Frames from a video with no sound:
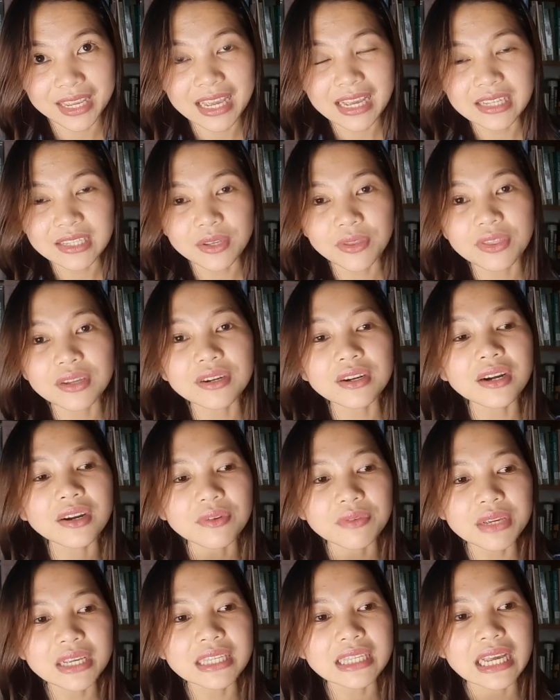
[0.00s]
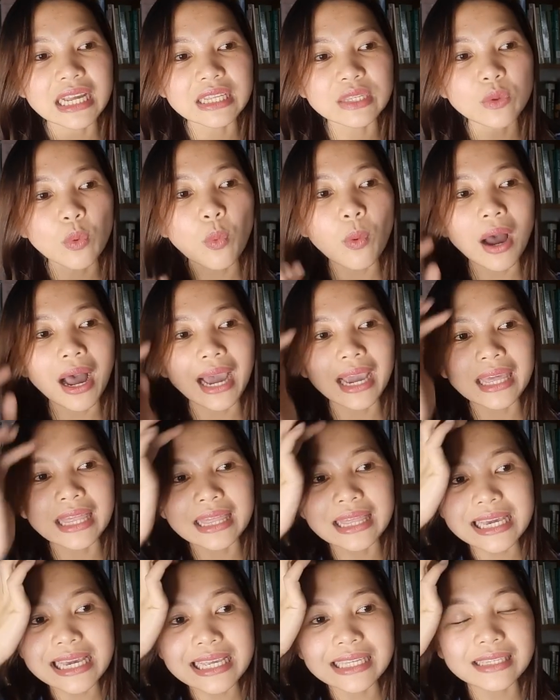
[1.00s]
So there are reasons why
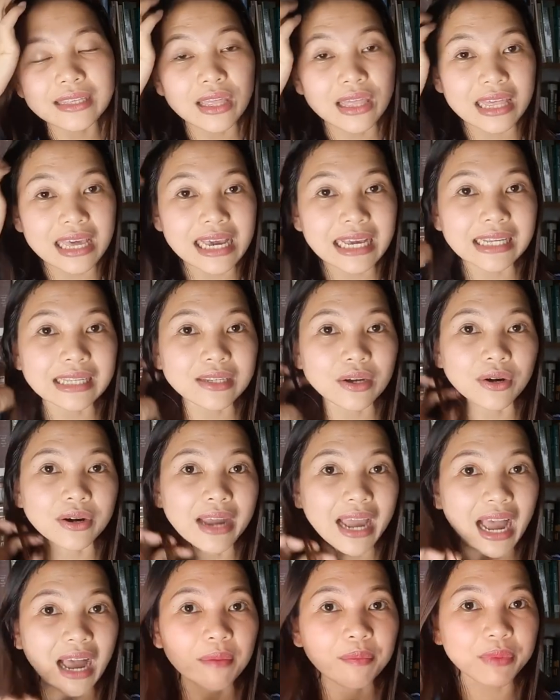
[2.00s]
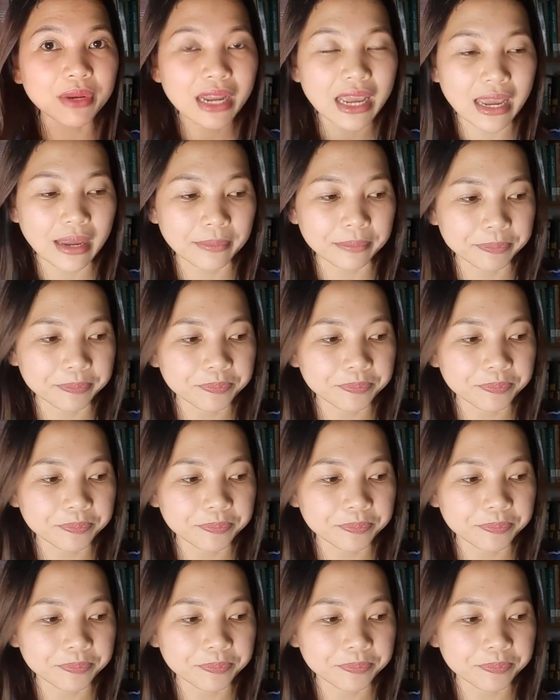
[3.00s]
these things are happening.